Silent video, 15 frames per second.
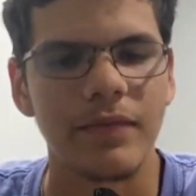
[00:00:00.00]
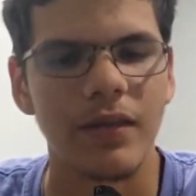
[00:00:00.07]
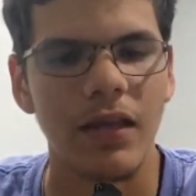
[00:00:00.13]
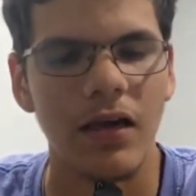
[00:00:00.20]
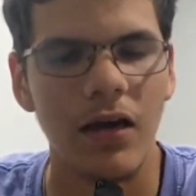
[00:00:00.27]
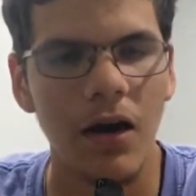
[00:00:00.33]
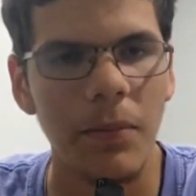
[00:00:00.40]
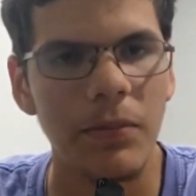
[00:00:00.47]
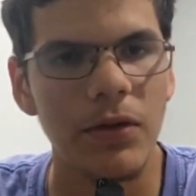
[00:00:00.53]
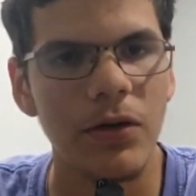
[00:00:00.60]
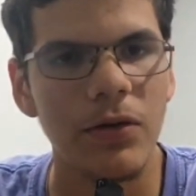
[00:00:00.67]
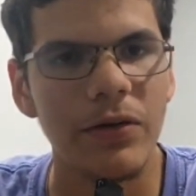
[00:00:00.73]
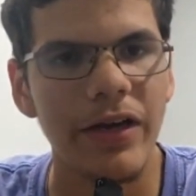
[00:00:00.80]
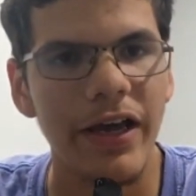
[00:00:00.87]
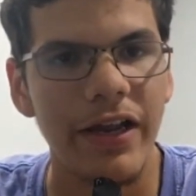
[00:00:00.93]

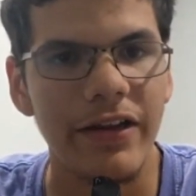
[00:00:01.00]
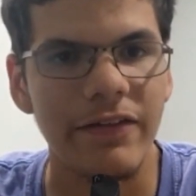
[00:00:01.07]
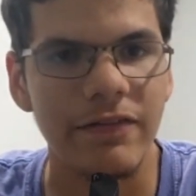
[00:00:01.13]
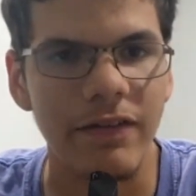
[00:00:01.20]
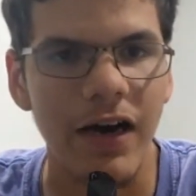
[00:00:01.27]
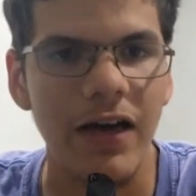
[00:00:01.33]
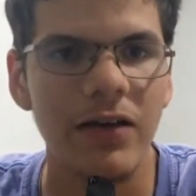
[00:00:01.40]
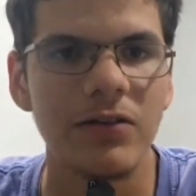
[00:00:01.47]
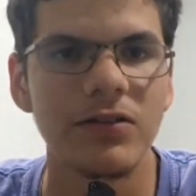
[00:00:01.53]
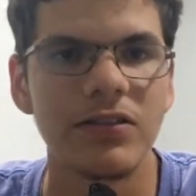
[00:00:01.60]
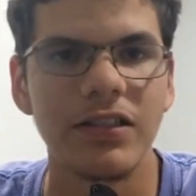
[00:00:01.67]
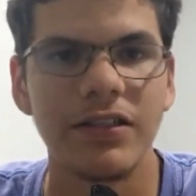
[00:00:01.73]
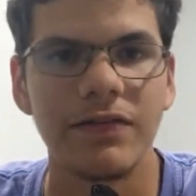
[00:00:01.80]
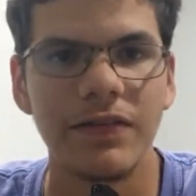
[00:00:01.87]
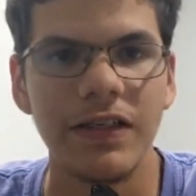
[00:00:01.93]
upload any files,
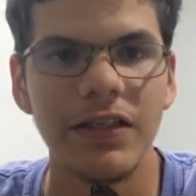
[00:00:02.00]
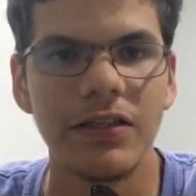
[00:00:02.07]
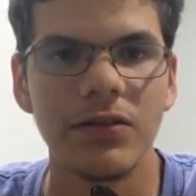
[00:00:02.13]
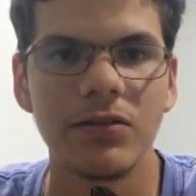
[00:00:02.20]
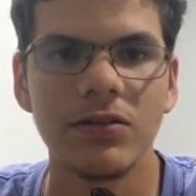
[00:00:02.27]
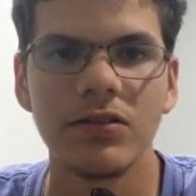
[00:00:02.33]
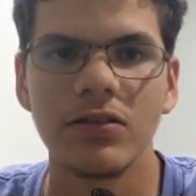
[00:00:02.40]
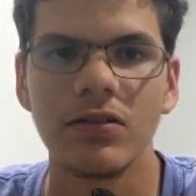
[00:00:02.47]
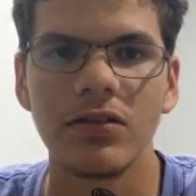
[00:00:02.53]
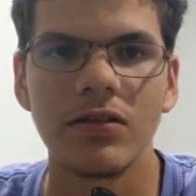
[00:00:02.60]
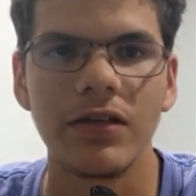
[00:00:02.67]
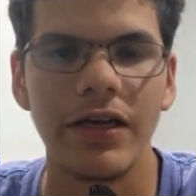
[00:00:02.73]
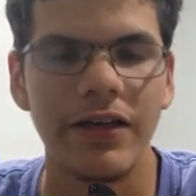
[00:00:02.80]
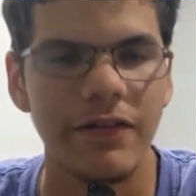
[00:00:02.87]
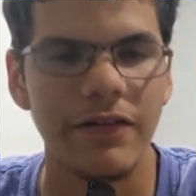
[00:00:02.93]
any videos, or
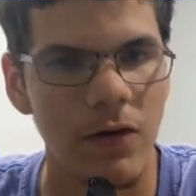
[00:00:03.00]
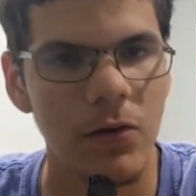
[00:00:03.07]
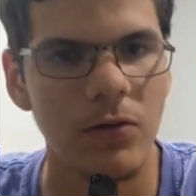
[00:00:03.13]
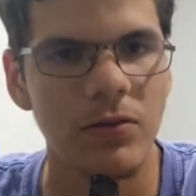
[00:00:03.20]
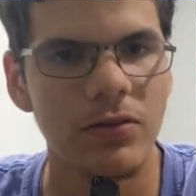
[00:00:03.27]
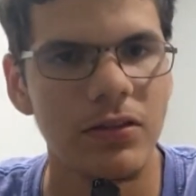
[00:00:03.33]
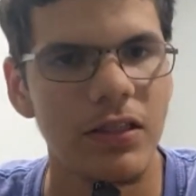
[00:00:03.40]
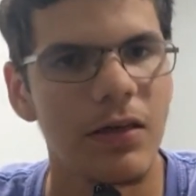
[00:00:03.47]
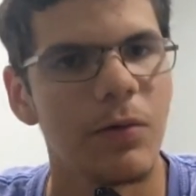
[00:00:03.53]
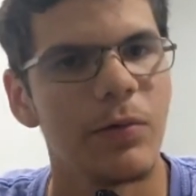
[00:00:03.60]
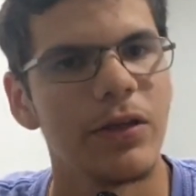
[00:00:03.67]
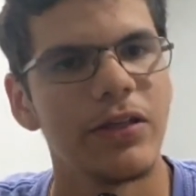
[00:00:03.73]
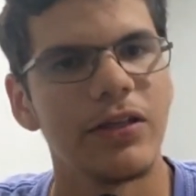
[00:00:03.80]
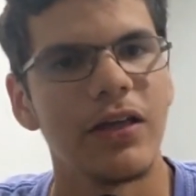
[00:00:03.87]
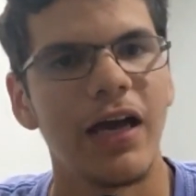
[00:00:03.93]
any photos that
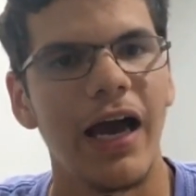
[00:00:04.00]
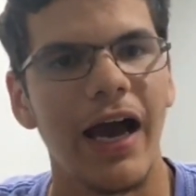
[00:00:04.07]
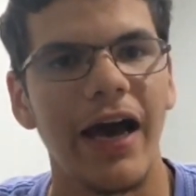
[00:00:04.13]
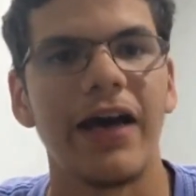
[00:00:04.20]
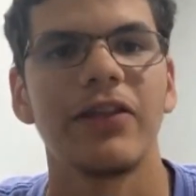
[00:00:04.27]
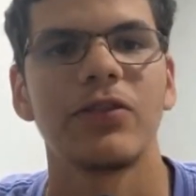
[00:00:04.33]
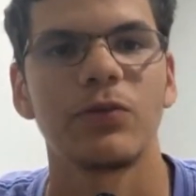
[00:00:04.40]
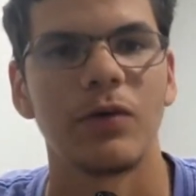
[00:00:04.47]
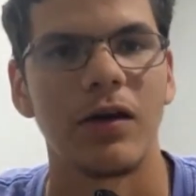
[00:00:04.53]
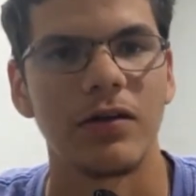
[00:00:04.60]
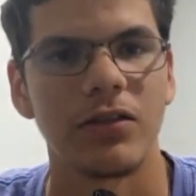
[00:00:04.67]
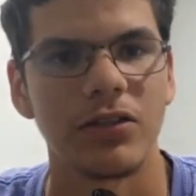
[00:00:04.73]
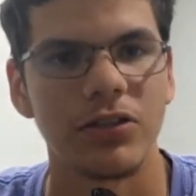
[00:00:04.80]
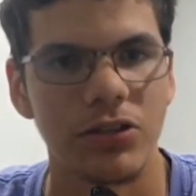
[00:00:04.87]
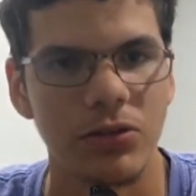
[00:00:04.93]
we had throughout
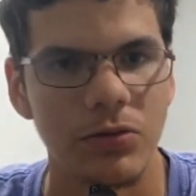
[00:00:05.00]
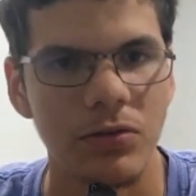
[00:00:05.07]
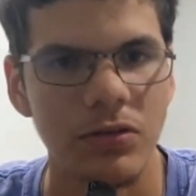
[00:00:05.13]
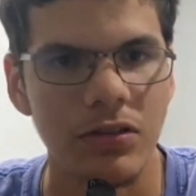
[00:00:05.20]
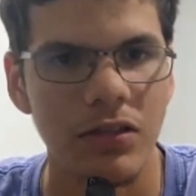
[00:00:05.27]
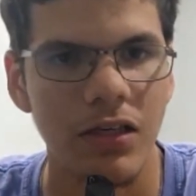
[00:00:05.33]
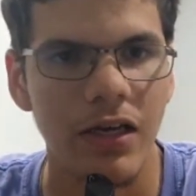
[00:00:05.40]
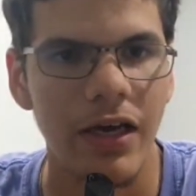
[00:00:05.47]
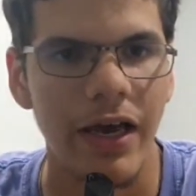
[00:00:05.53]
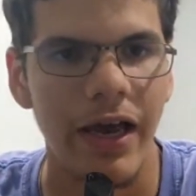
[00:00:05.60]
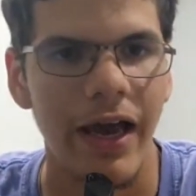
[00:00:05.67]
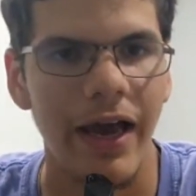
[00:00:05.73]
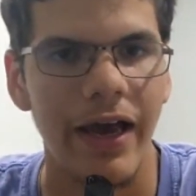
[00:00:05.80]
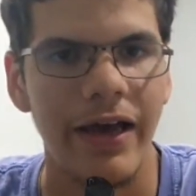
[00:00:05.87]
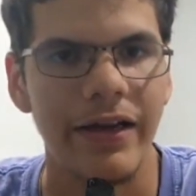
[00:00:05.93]
our shoots
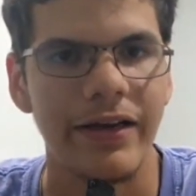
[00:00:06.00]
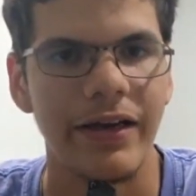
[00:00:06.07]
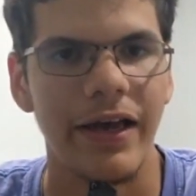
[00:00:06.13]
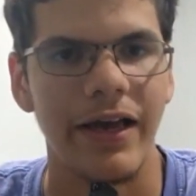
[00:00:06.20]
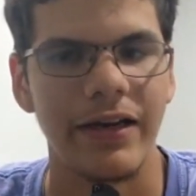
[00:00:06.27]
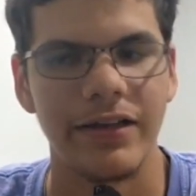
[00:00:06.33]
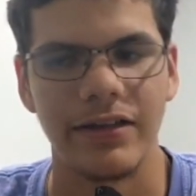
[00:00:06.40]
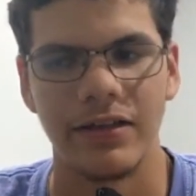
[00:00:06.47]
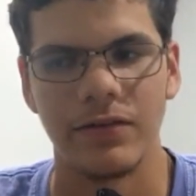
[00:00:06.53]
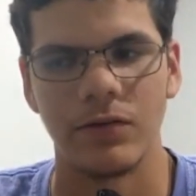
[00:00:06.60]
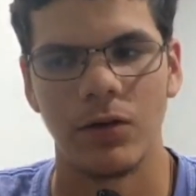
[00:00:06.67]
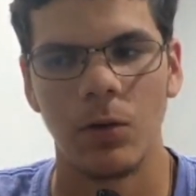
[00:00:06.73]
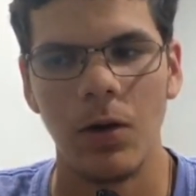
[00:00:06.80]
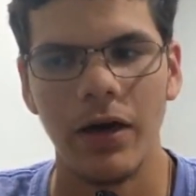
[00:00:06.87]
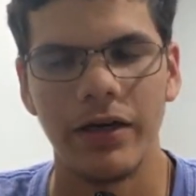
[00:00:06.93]
and anything
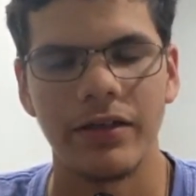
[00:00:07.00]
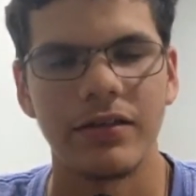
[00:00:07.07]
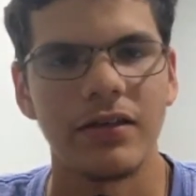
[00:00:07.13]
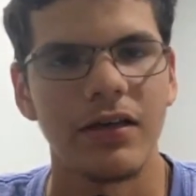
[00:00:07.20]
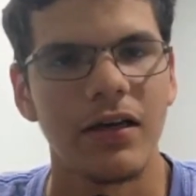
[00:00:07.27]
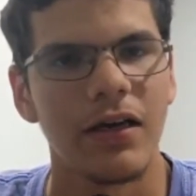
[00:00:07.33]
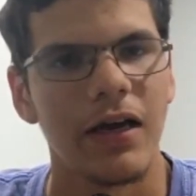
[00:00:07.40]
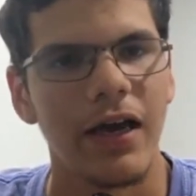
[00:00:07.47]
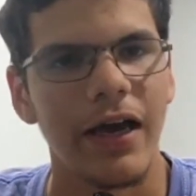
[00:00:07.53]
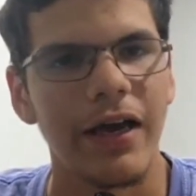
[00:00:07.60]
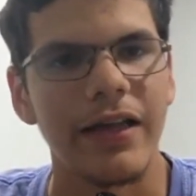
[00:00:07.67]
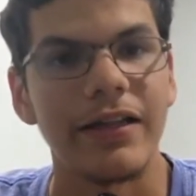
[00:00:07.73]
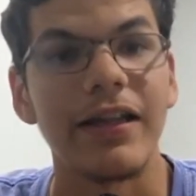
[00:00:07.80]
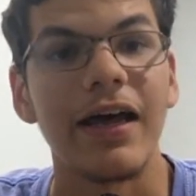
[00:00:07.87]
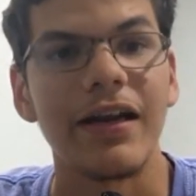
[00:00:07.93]
required.
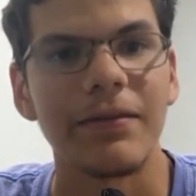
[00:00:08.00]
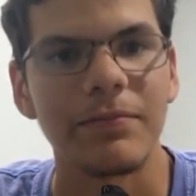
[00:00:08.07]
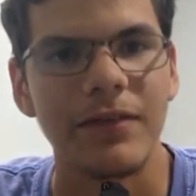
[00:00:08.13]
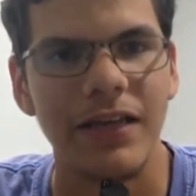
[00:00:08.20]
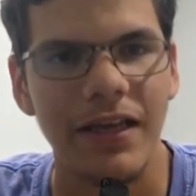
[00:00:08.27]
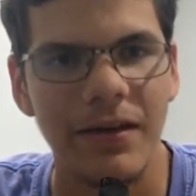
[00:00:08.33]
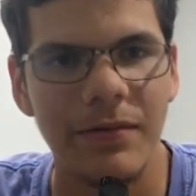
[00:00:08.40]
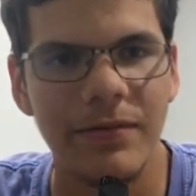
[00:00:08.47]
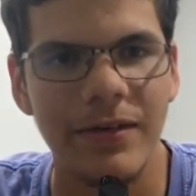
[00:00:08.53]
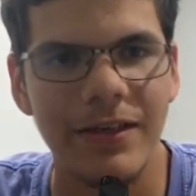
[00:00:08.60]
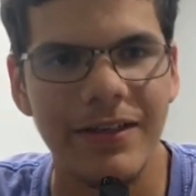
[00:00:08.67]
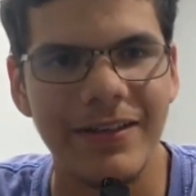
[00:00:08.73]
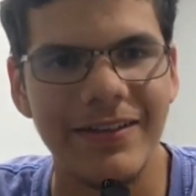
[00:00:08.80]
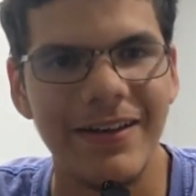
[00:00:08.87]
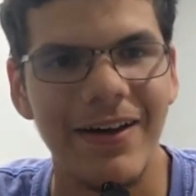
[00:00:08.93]
And that came
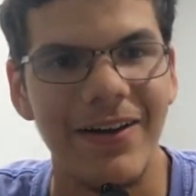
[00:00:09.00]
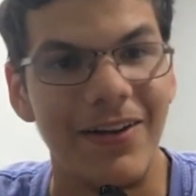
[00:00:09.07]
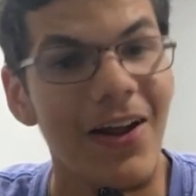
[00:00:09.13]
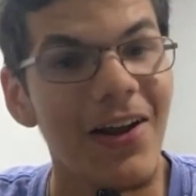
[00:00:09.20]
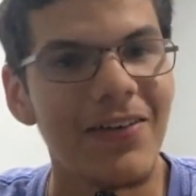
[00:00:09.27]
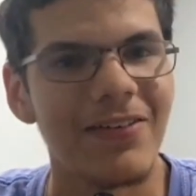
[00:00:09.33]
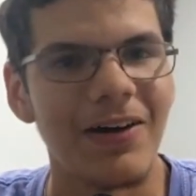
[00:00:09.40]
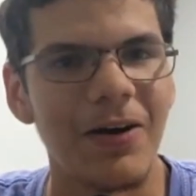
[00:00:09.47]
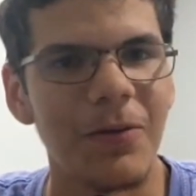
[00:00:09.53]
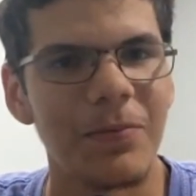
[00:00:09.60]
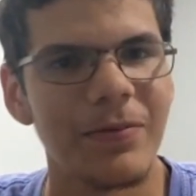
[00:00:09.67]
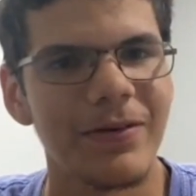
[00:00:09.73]
in a lot of help.